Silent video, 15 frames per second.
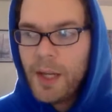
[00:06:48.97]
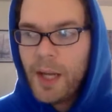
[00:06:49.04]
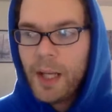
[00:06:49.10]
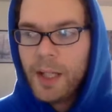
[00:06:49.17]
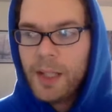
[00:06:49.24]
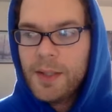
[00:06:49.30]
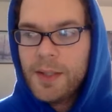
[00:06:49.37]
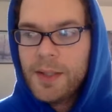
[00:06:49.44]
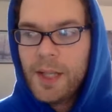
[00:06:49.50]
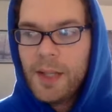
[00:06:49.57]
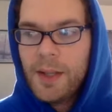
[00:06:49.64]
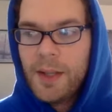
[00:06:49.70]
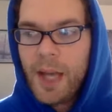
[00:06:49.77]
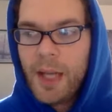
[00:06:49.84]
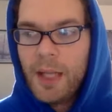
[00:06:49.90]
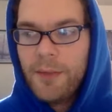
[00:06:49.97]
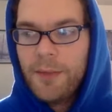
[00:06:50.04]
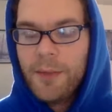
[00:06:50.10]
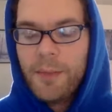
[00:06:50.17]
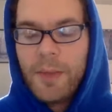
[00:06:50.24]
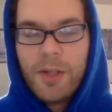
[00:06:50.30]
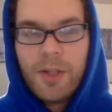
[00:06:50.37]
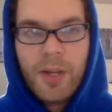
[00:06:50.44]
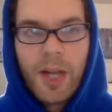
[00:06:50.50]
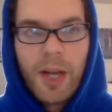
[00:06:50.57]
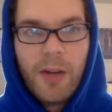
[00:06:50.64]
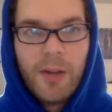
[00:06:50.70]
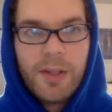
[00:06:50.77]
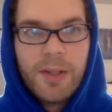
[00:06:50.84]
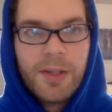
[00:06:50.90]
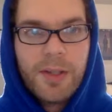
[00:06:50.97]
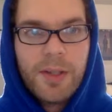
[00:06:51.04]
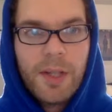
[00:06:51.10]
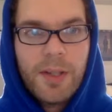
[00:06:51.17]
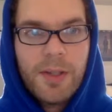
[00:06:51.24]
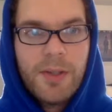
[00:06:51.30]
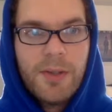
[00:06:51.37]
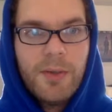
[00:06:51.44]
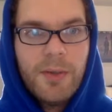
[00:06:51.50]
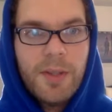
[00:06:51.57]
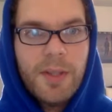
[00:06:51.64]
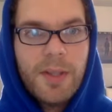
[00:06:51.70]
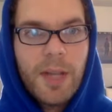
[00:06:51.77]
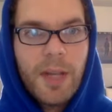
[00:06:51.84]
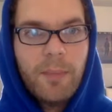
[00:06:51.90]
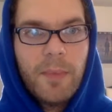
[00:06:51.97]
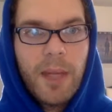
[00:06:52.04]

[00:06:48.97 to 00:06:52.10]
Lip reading: I can send that information out as soon as I